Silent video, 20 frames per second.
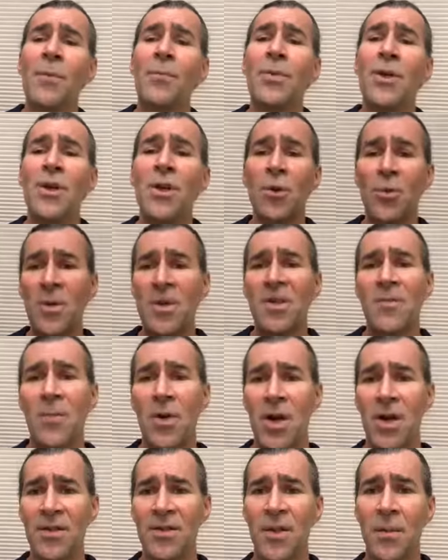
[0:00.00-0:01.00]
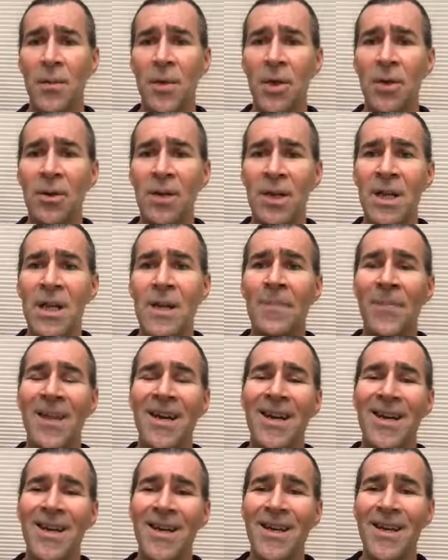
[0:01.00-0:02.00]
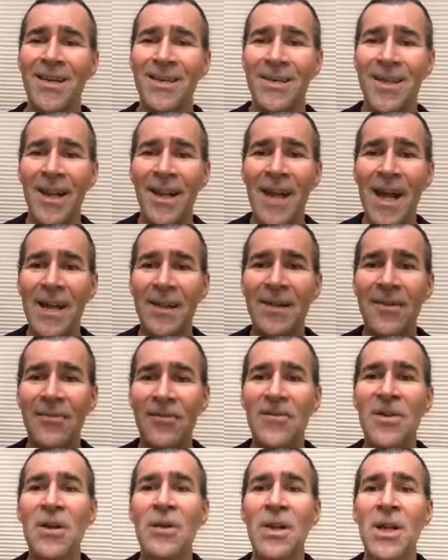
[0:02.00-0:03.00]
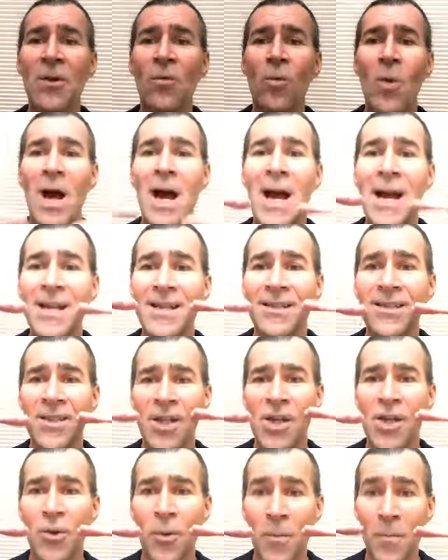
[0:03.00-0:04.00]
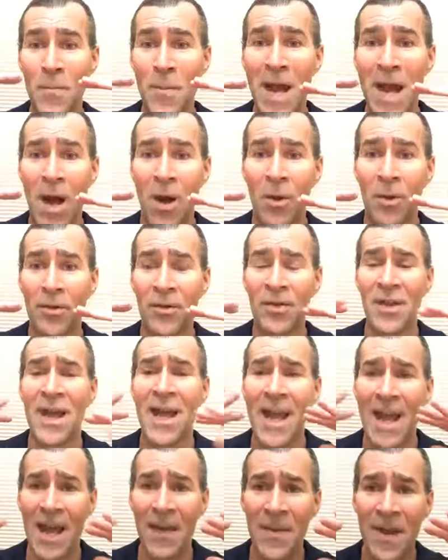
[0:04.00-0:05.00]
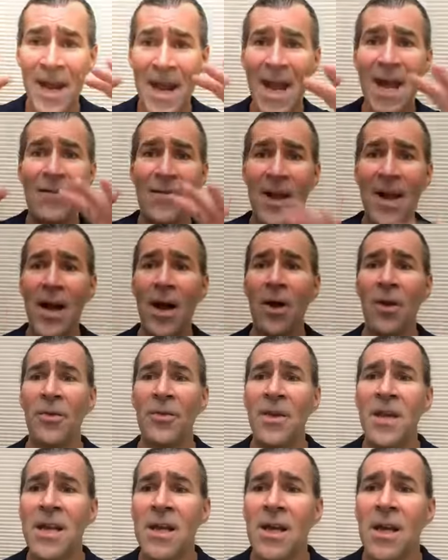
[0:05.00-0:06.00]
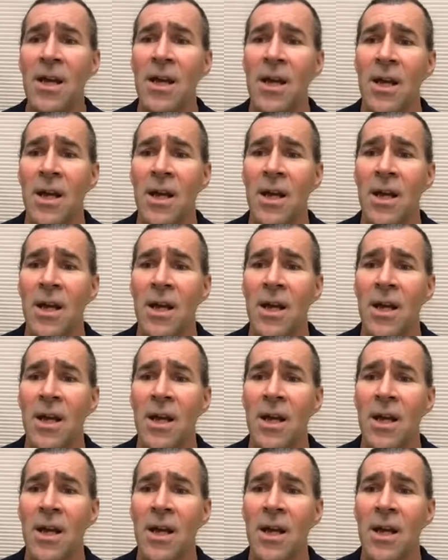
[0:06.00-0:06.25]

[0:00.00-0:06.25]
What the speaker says: But your responsibility is to let the feeling rise to your mouth and then have a healthy,